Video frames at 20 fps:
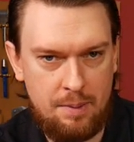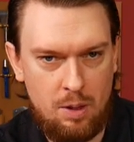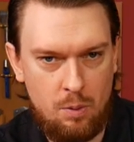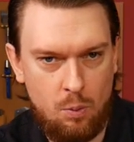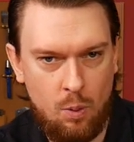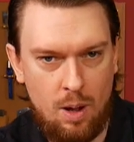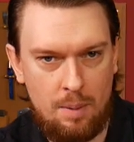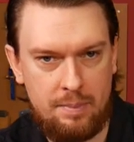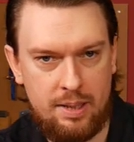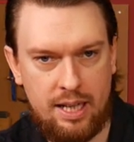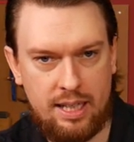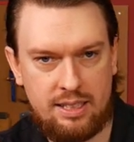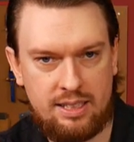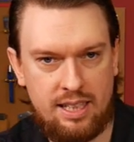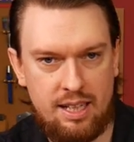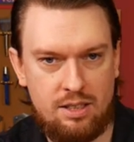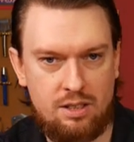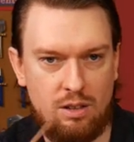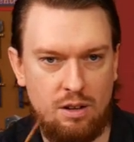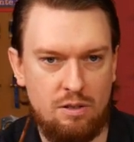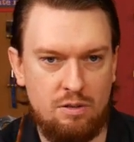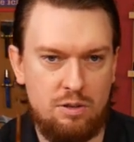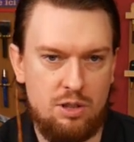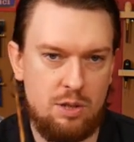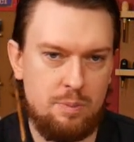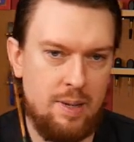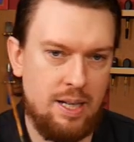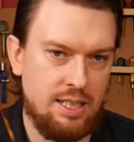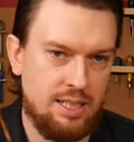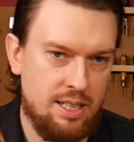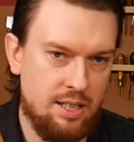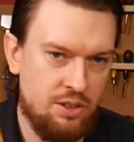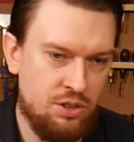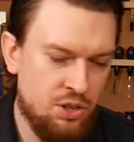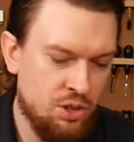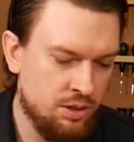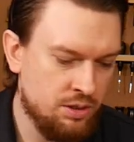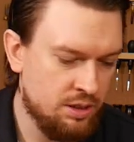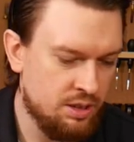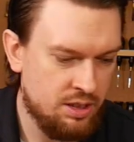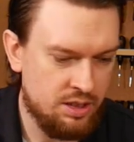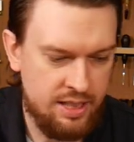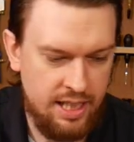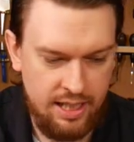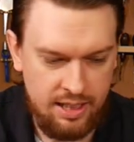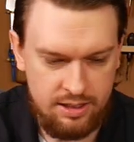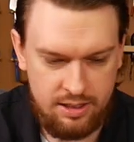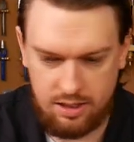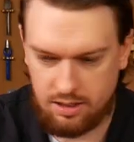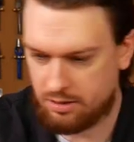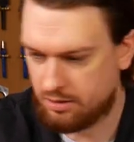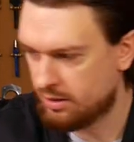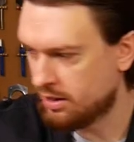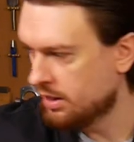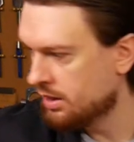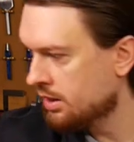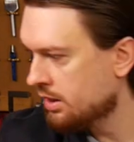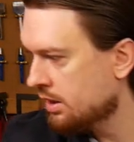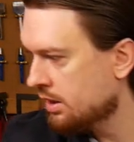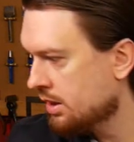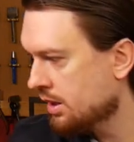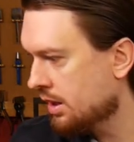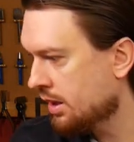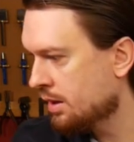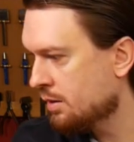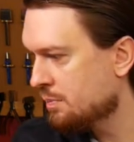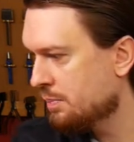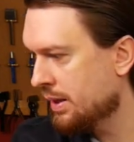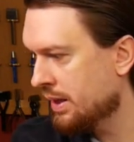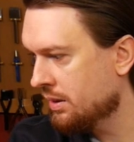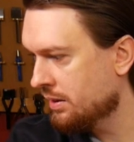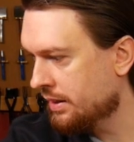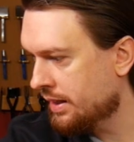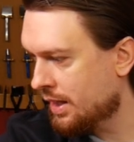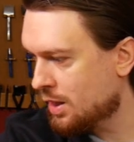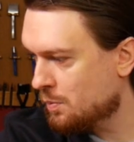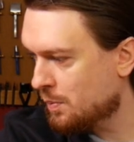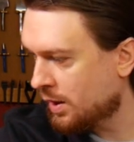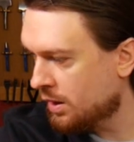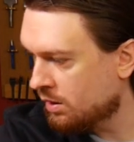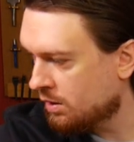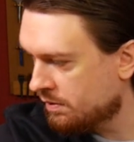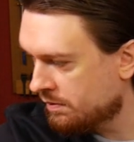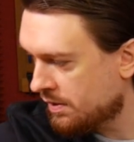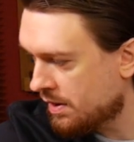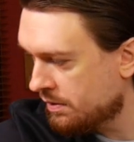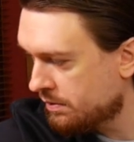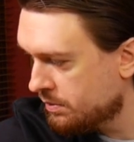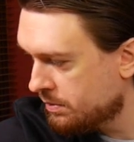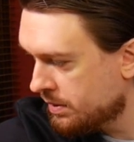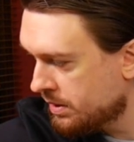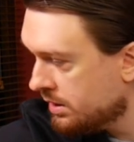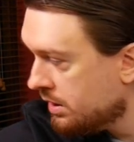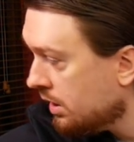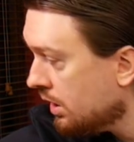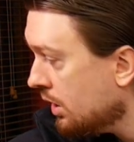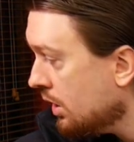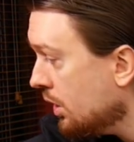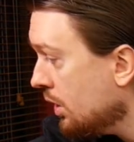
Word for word: and then wipe the excess off, which makes it non-stick, so I can peel the edge paint off afterwards.